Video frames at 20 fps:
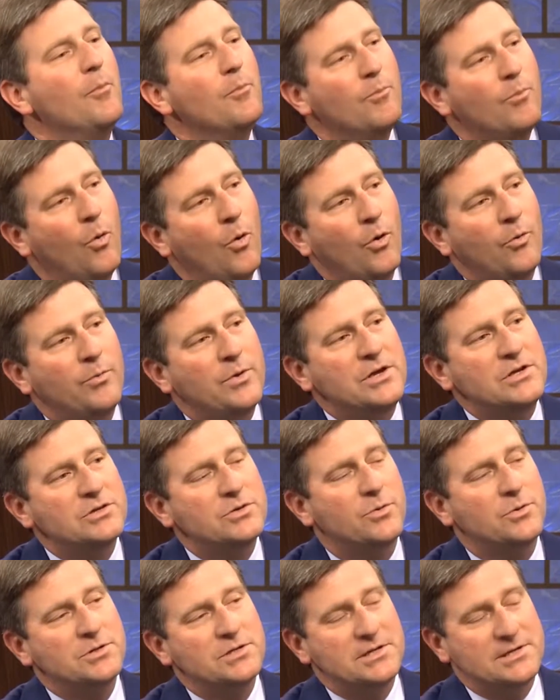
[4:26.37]
More
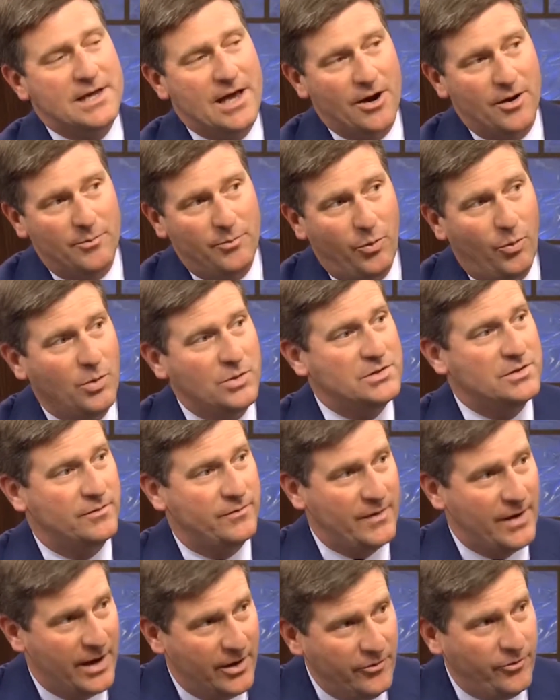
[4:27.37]
resources at our ports
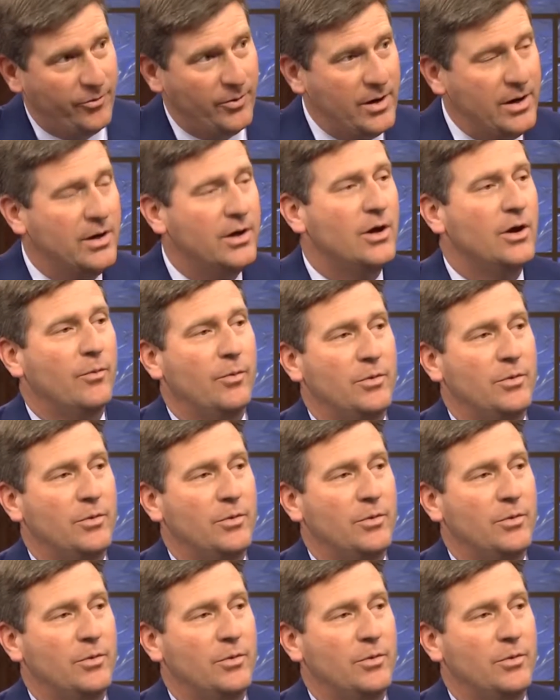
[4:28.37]
of entry,